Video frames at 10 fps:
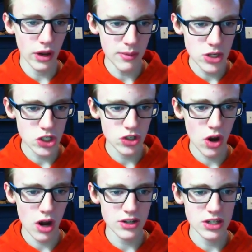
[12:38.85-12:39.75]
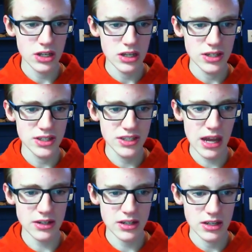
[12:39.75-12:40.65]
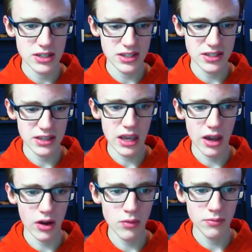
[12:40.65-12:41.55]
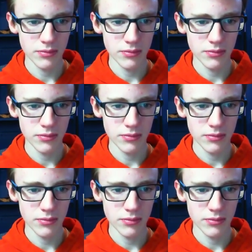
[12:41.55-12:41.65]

image dot set scale